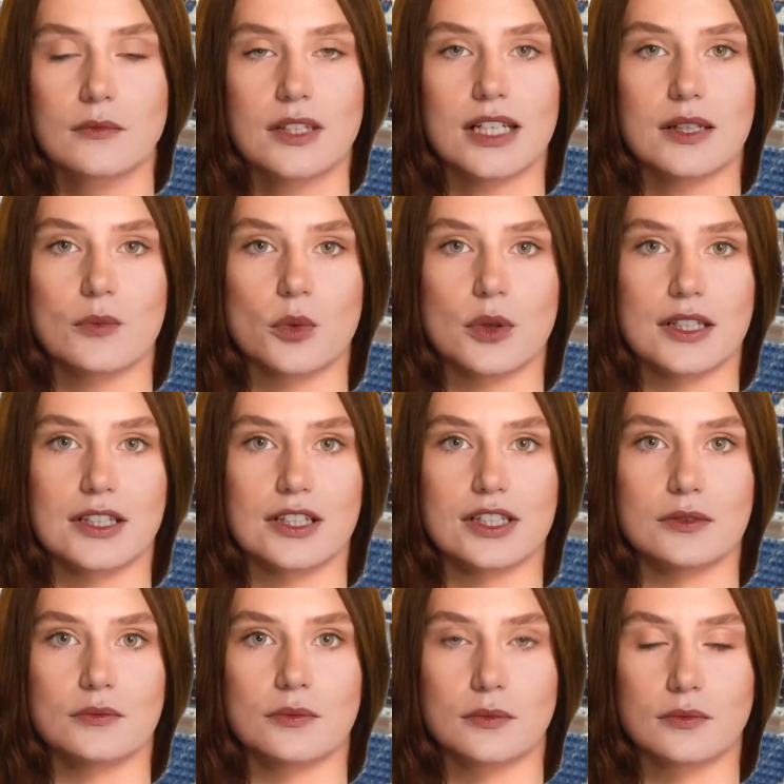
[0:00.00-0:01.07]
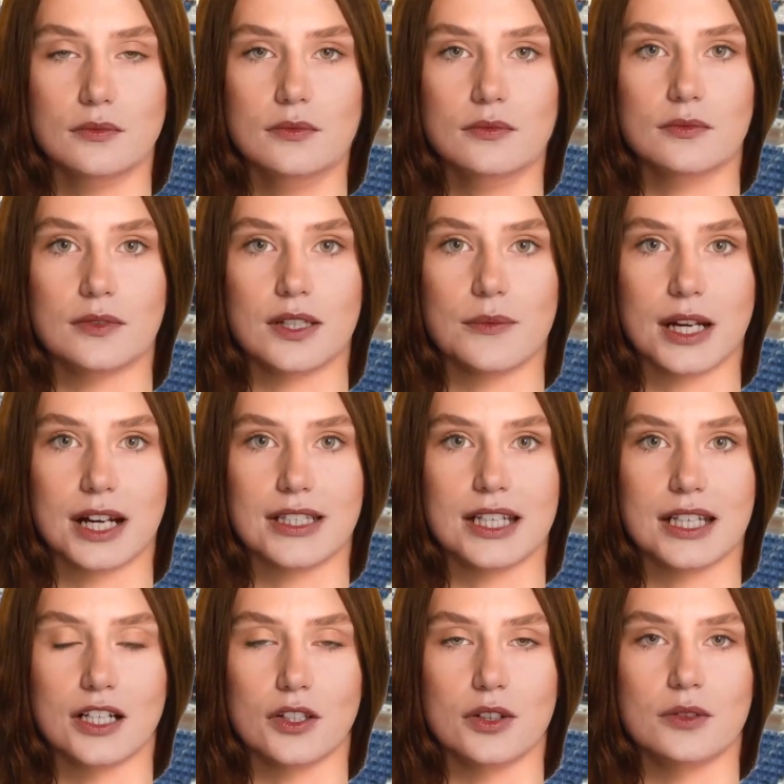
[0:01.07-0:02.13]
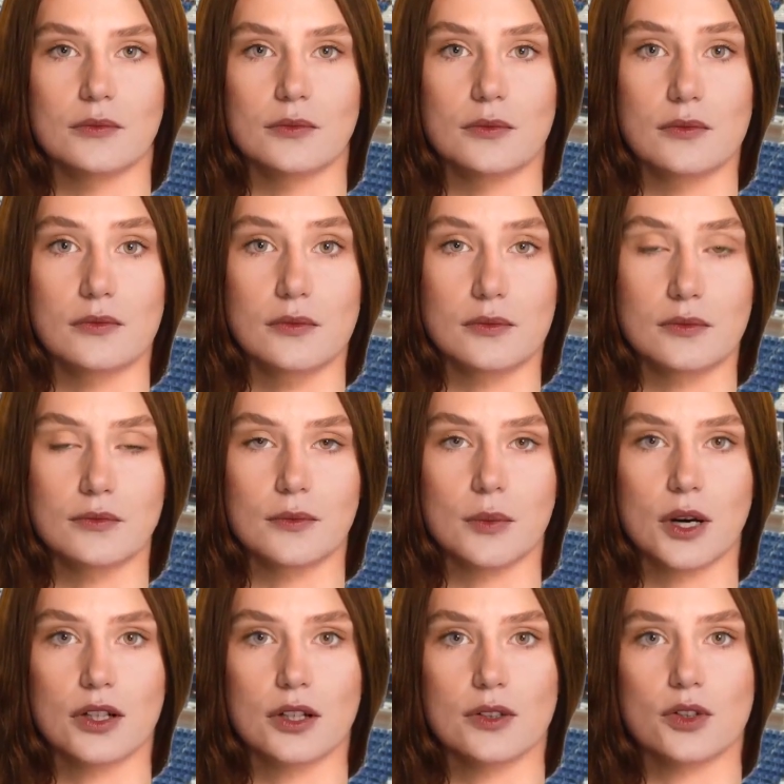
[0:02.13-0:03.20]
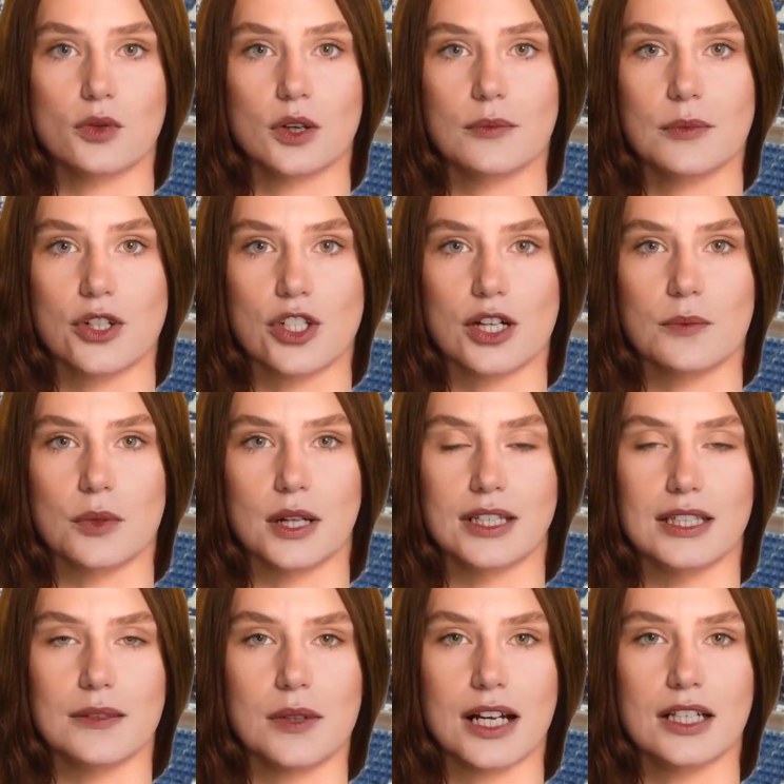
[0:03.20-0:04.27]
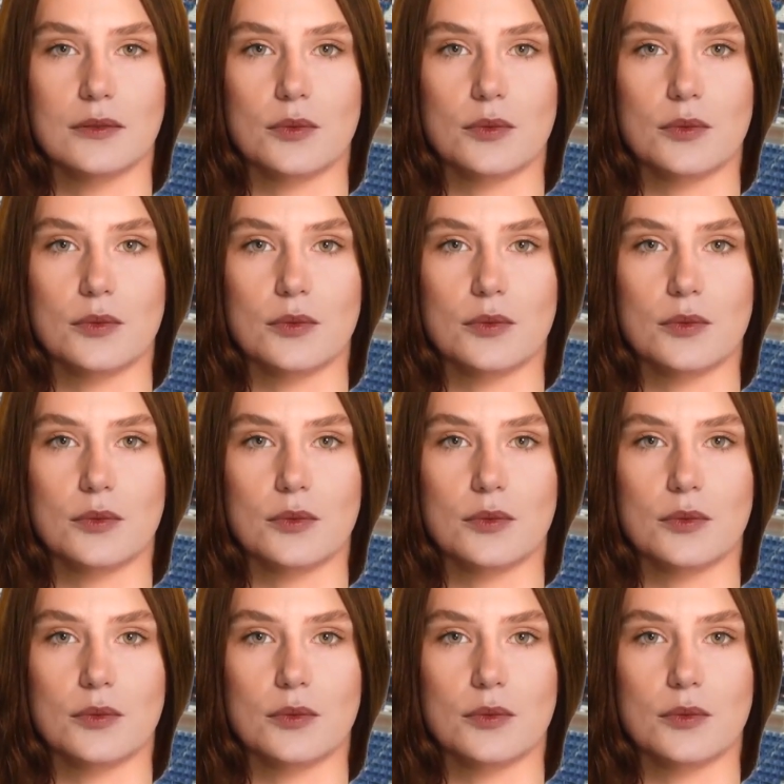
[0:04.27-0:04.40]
Iguis. Amanda here. Welcome to our machine learning match